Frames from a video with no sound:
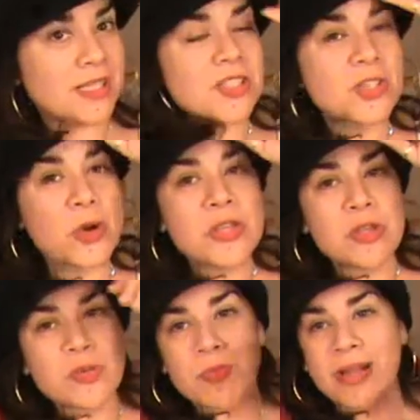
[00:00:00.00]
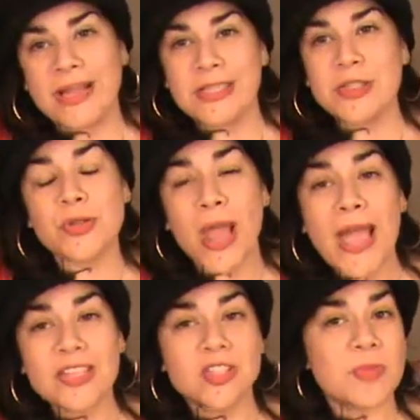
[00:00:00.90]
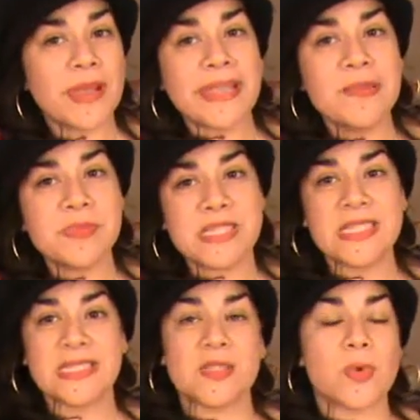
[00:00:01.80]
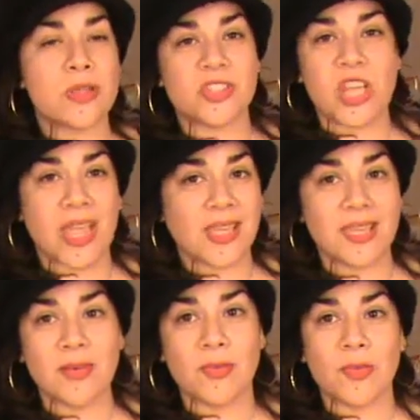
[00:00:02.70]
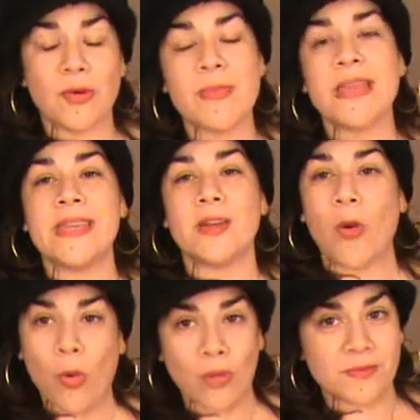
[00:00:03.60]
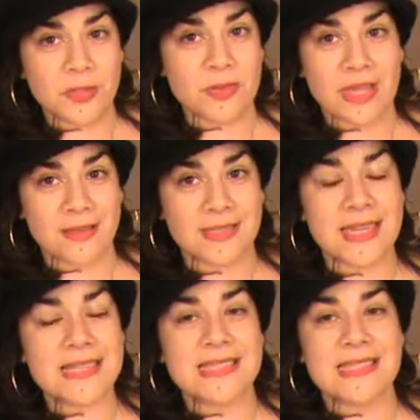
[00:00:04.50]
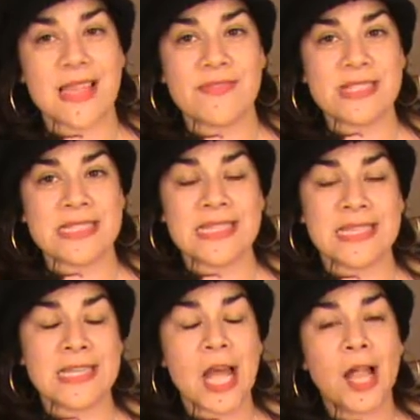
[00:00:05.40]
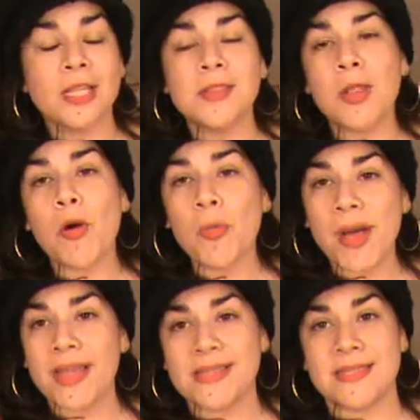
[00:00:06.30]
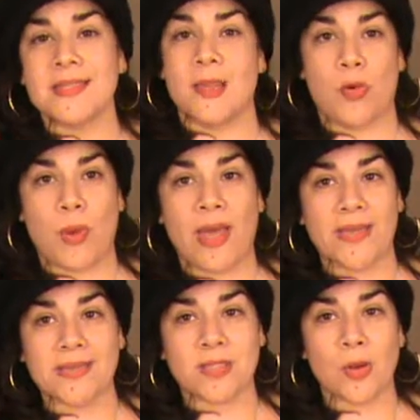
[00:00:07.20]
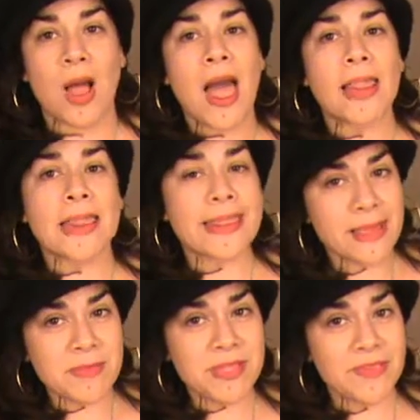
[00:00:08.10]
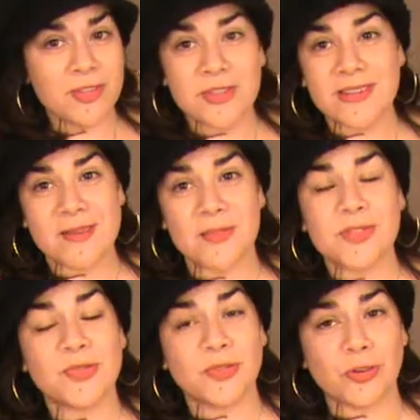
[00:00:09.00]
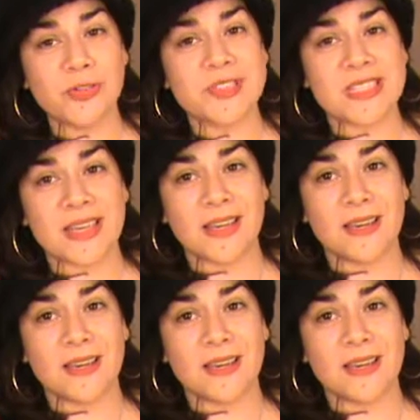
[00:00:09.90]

showing you my trash, my empties, as well as check-in for my goal of two thousand seventeen low buy to no buy. So let me give you the numbers first of